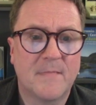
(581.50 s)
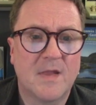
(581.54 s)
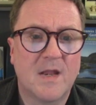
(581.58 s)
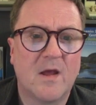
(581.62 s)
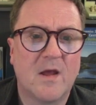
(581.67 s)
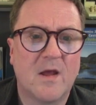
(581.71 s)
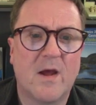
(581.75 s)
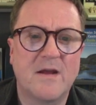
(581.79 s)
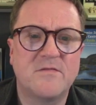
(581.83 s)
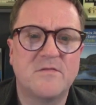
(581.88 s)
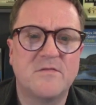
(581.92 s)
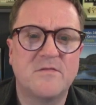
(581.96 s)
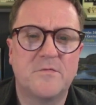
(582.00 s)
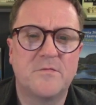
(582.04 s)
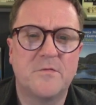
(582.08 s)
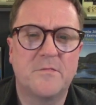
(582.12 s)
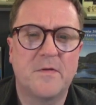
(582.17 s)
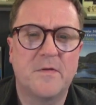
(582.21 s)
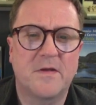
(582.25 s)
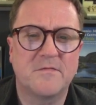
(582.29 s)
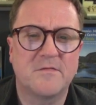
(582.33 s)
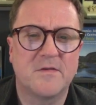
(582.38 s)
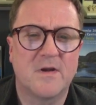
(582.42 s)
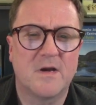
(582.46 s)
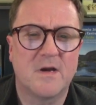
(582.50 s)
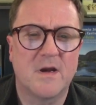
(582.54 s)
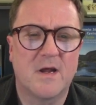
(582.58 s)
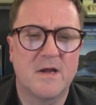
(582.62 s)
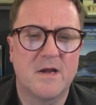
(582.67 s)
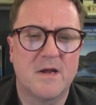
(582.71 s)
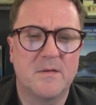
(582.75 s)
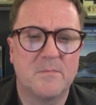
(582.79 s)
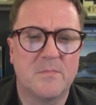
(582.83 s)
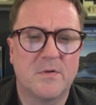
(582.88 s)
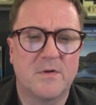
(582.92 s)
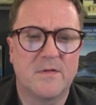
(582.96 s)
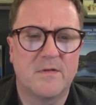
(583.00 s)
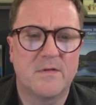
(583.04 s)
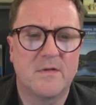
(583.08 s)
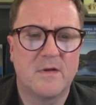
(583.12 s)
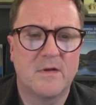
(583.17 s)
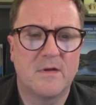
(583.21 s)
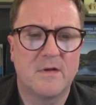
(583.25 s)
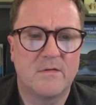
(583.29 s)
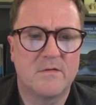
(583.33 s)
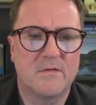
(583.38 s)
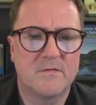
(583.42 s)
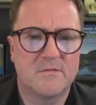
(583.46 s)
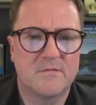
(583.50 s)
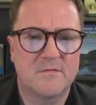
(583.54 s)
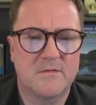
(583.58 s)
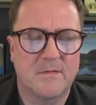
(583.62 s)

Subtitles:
Actually 2009, but it's